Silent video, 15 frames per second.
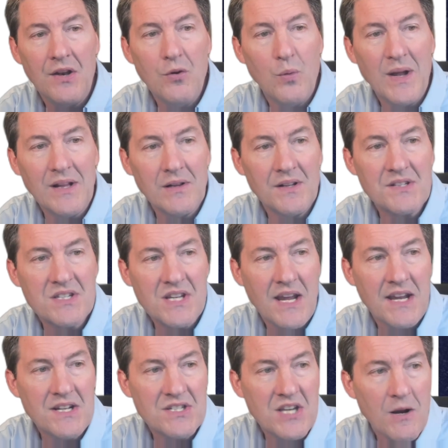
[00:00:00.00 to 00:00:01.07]
in the New England
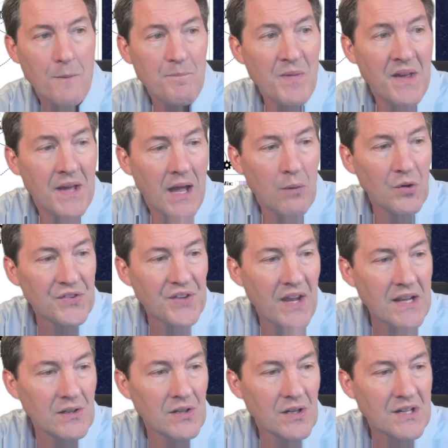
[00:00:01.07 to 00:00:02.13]
states here, and we'll
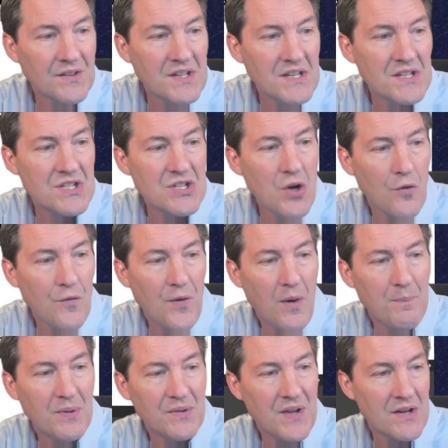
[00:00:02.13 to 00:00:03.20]
take a look at the
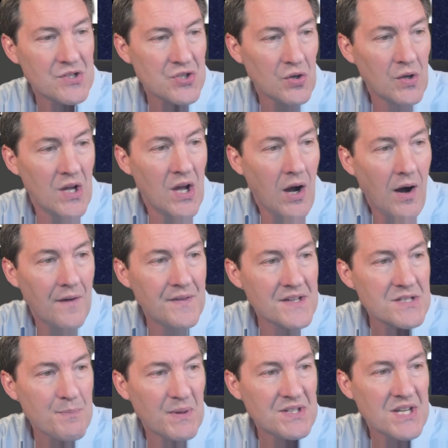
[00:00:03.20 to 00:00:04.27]
snowfall potential on
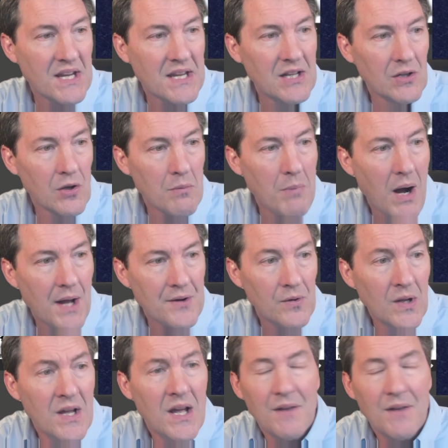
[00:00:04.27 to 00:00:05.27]
this particular model.